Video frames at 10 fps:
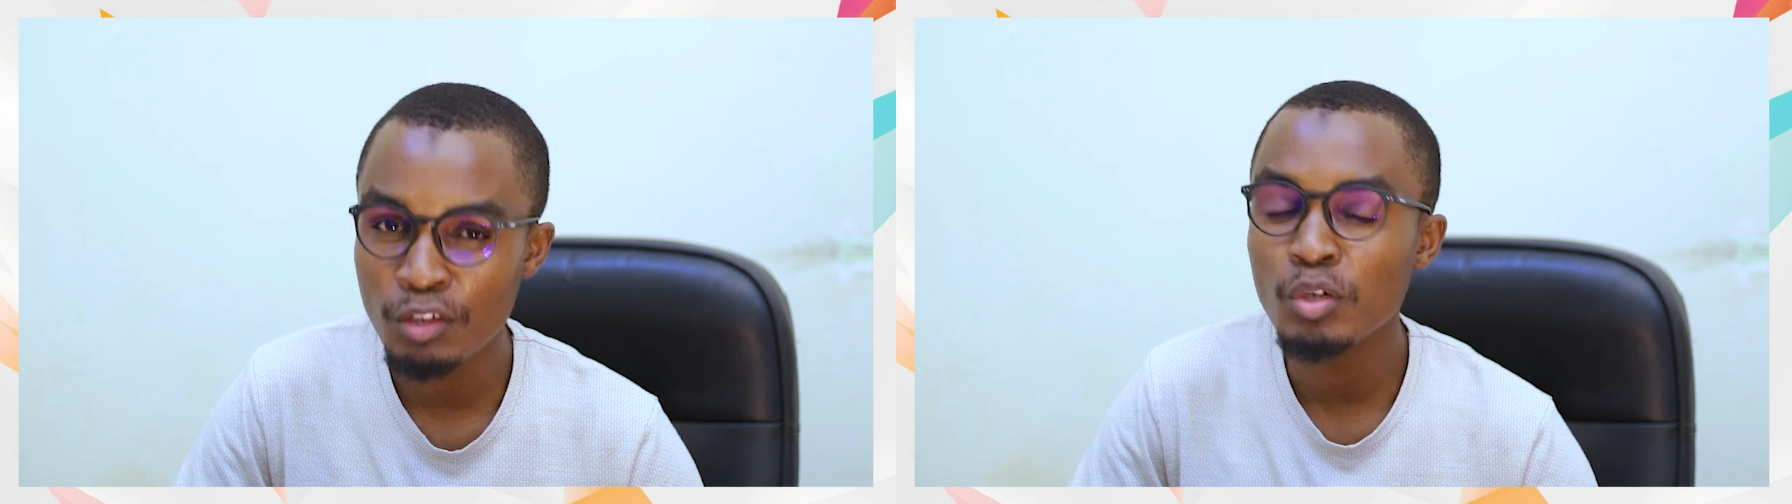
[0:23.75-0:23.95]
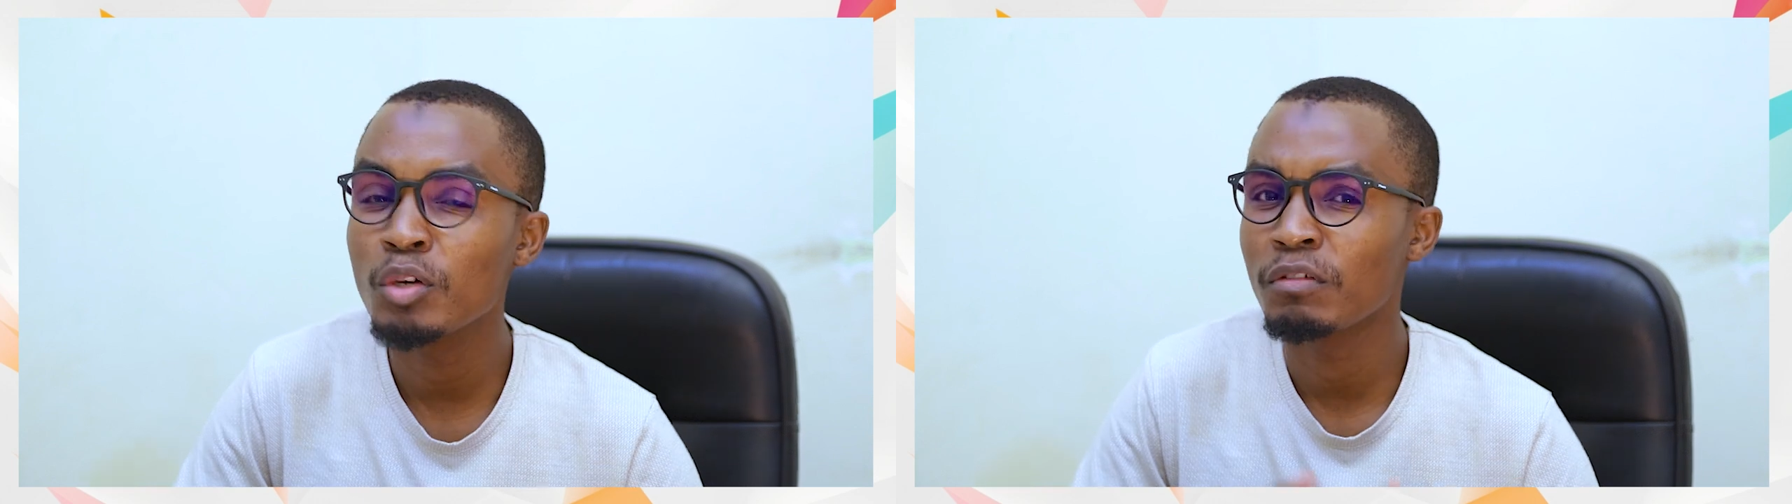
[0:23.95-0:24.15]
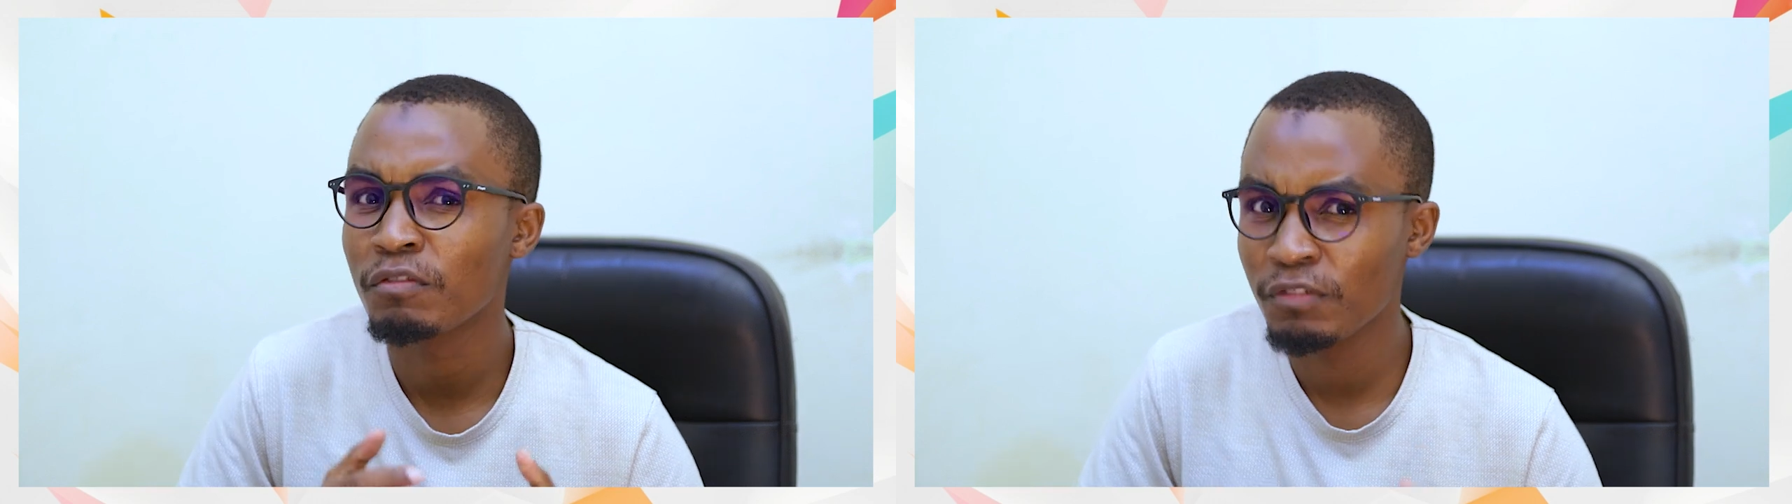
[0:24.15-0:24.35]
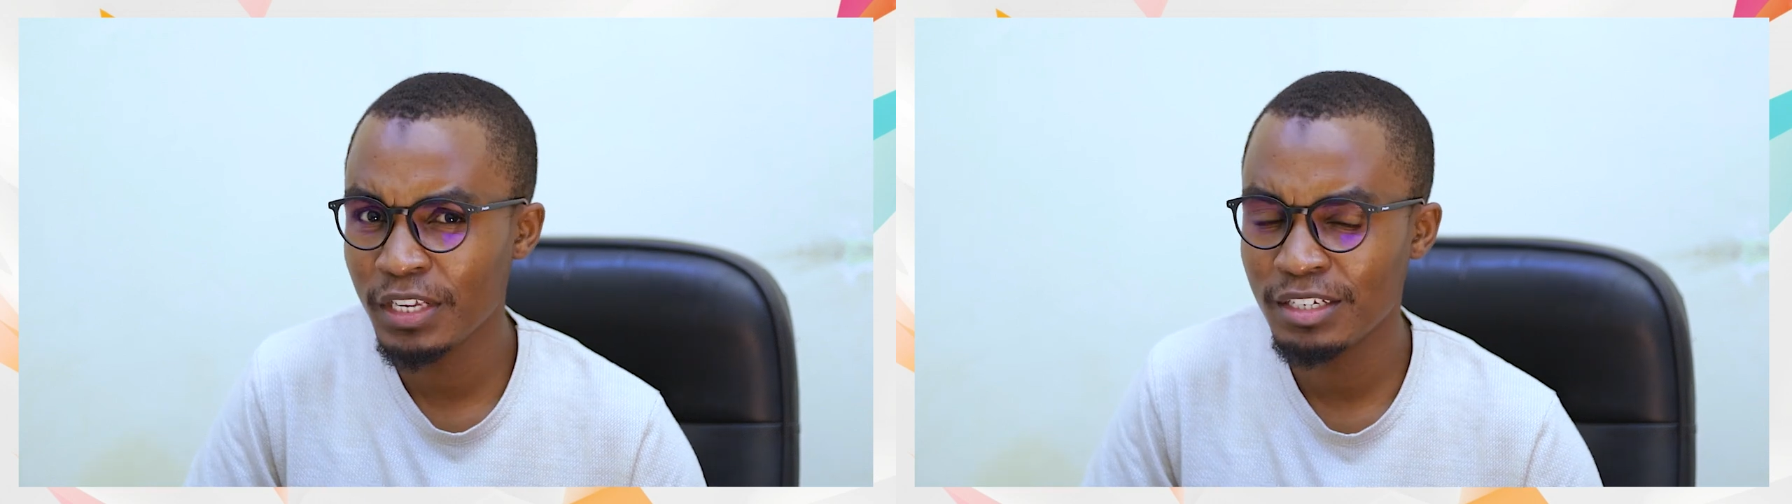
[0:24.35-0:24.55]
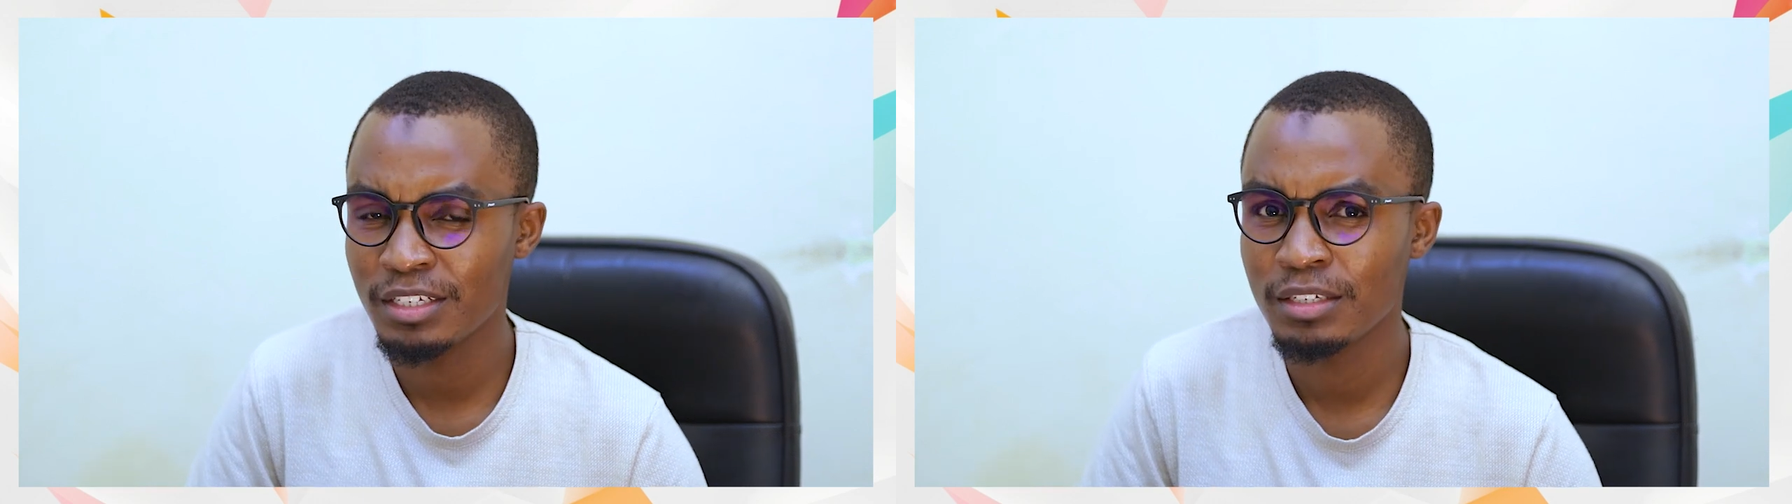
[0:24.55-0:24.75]
Are you
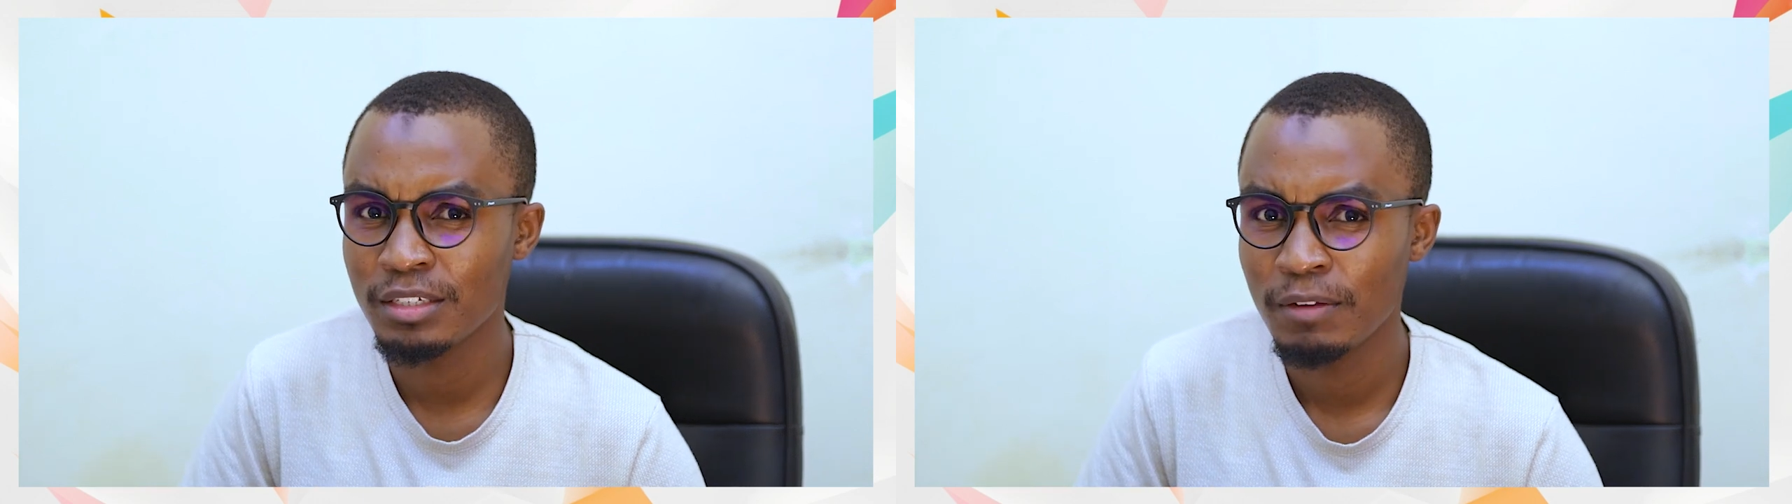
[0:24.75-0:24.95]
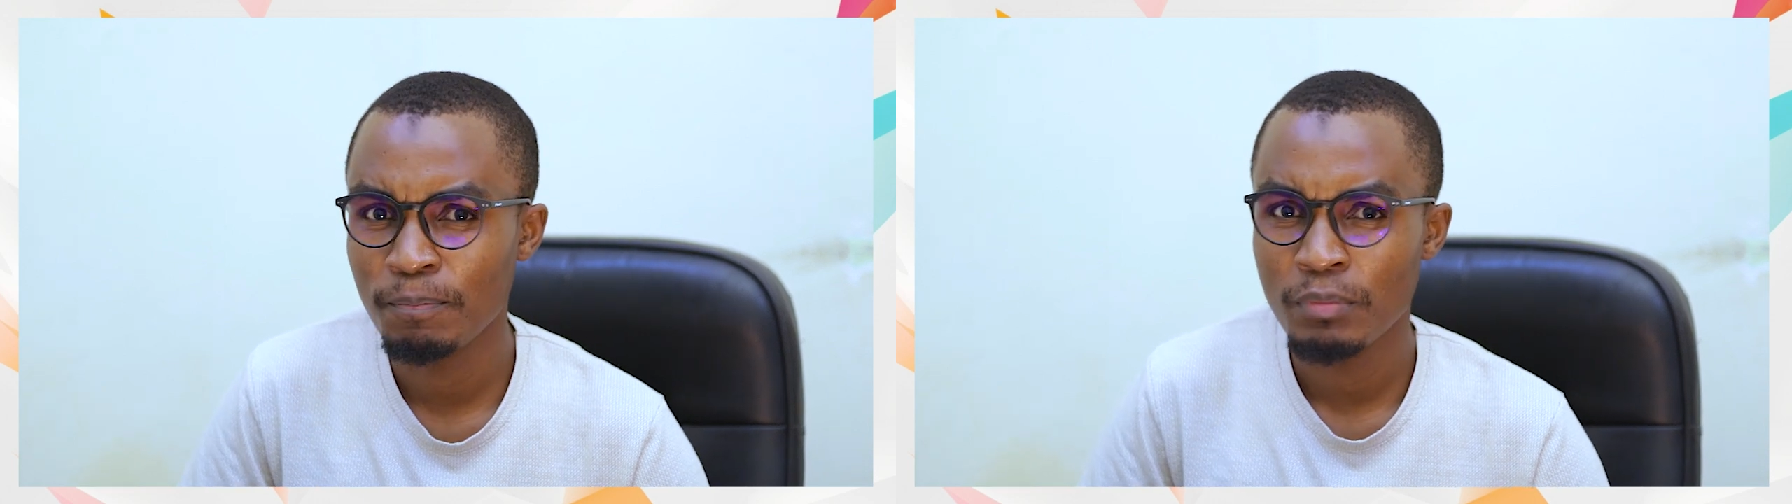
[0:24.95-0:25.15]
conflicted